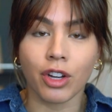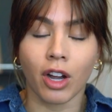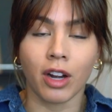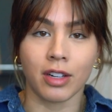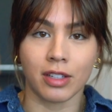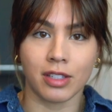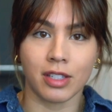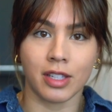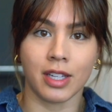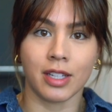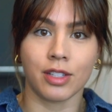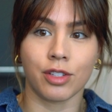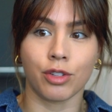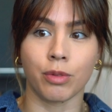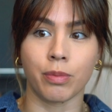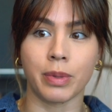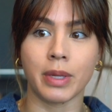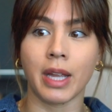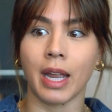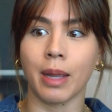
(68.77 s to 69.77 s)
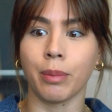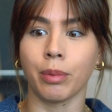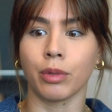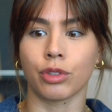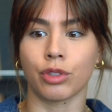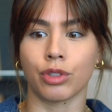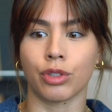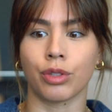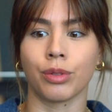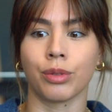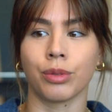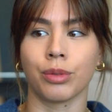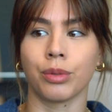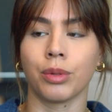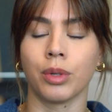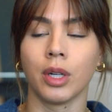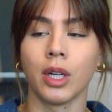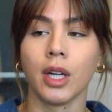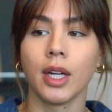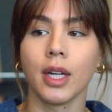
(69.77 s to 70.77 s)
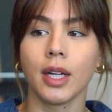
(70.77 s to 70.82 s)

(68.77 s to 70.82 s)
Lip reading: honestly, to be able to